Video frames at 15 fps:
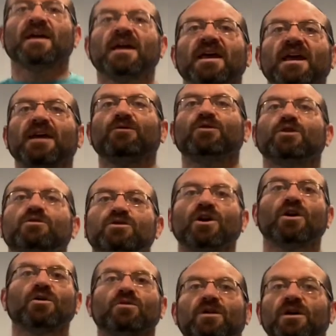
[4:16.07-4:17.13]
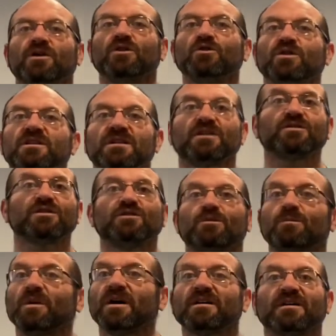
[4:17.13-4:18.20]
If you don't, you can literally do
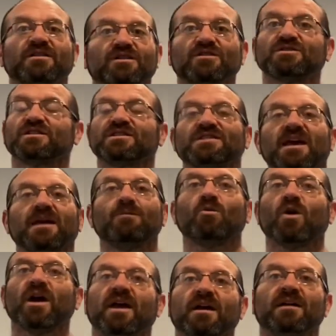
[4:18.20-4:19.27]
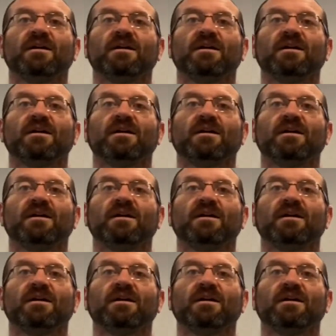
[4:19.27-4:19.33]
butt kickers the same way.